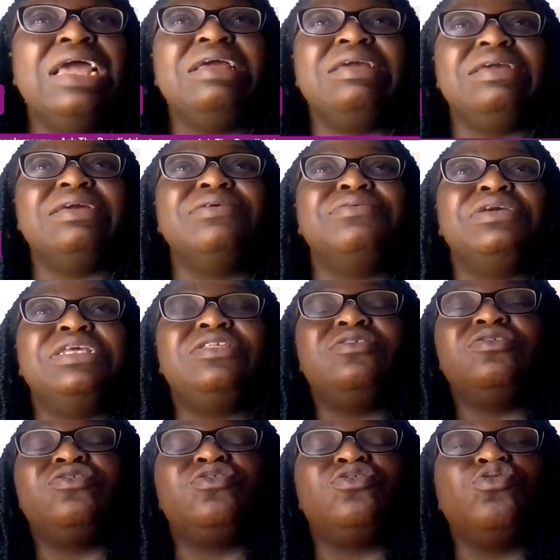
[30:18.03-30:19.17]
it
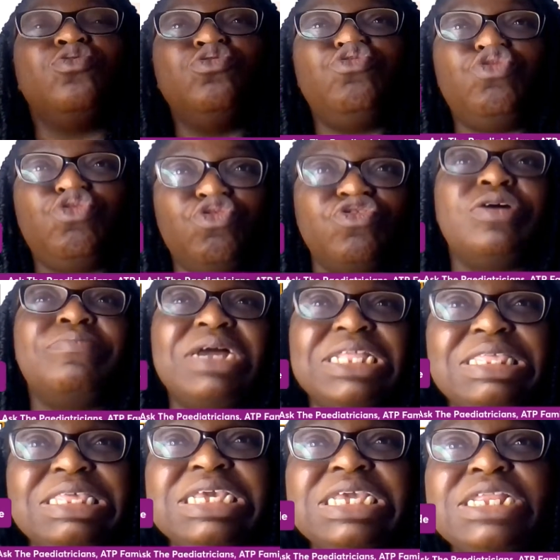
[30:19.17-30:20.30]
is so
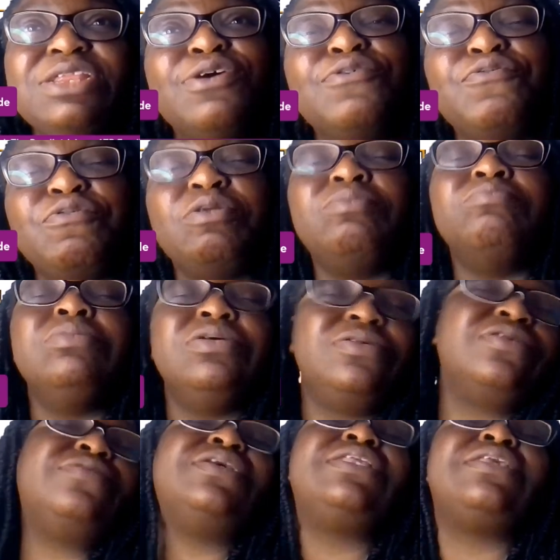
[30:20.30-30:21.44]
dramatic enough for most
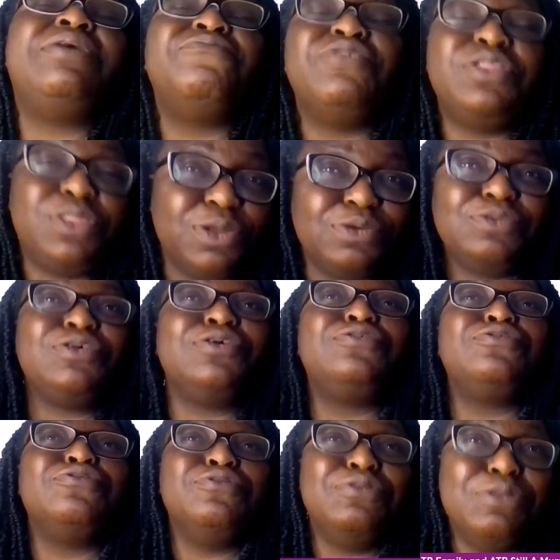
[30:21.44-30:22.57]
of the time for doctors
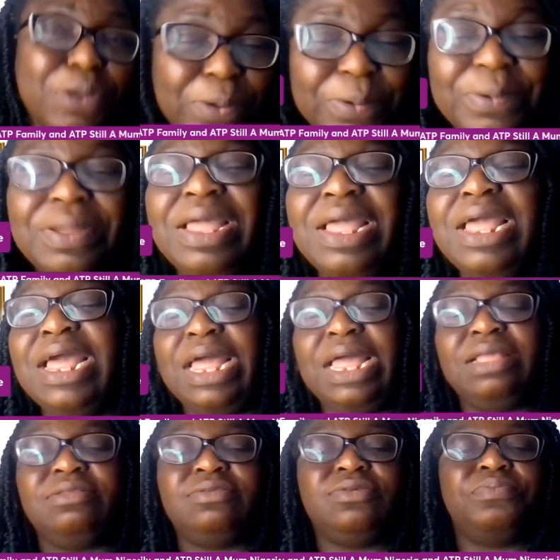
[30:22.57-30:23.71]
to know
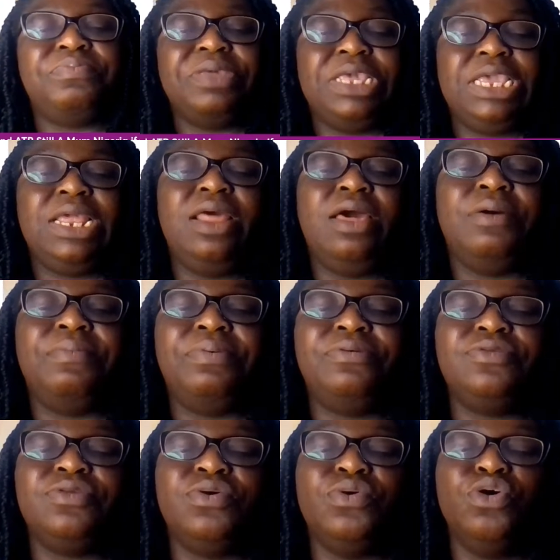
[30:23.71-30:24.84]
and to pick it up.
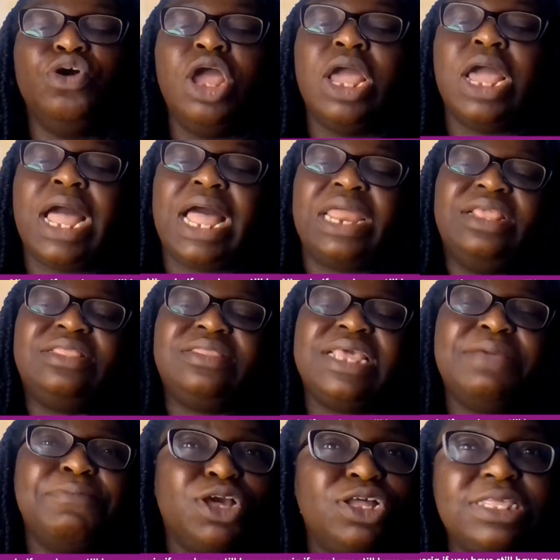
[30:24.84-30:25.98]
So, and
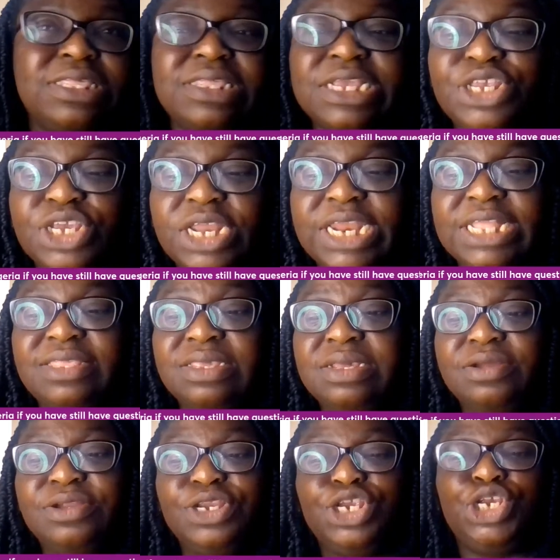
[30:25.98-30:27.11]
because it's a genetic
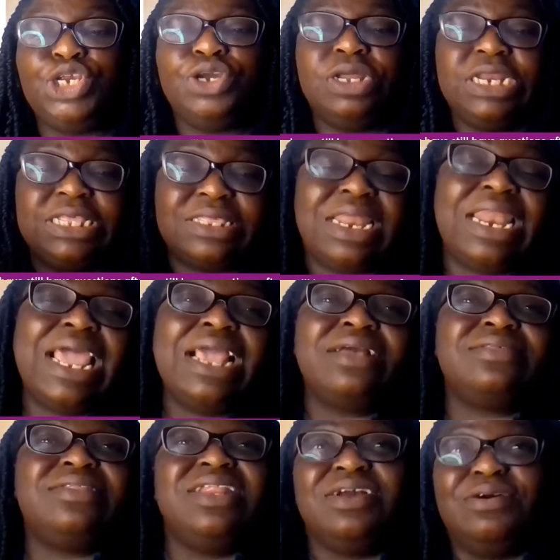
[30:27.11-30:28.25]
condition, it's an
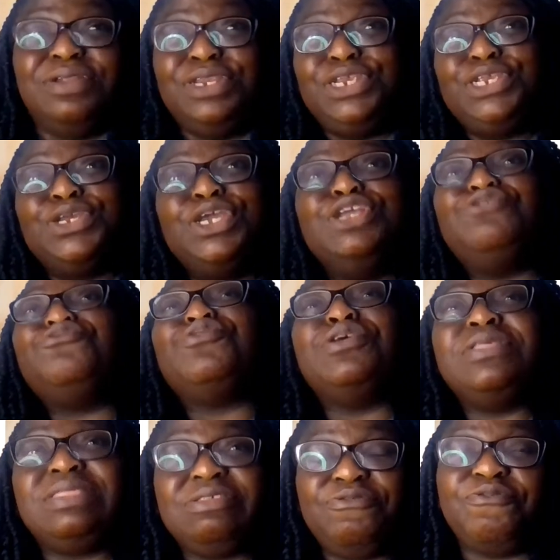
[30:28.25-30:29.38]
X-linked condition, it
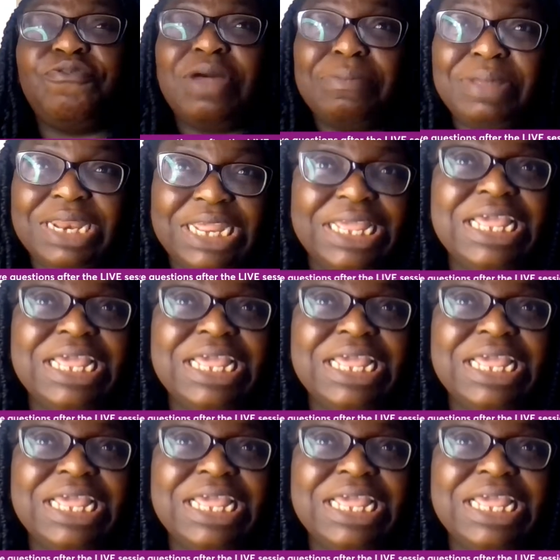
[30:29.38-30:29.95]
runs in family.